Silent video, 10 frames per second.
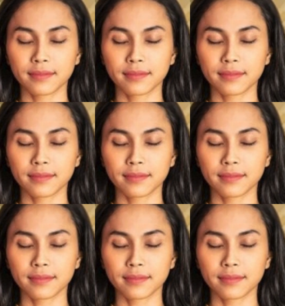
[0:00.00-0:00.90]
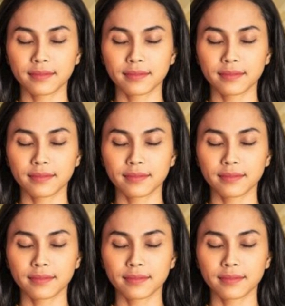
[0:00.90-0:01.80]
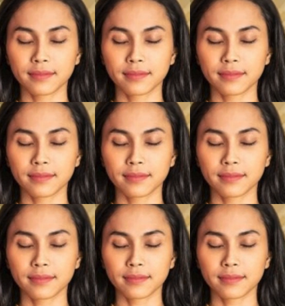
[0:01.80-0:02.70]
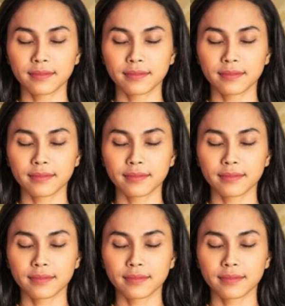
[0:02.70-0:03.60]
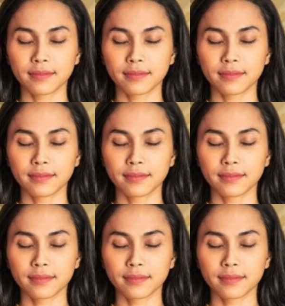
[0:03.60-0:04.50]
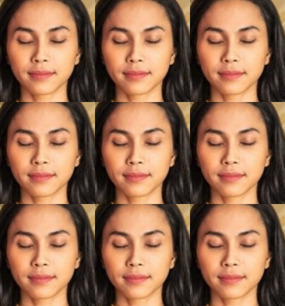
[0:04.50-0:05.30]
The face doesn't move, so there is nothing to read.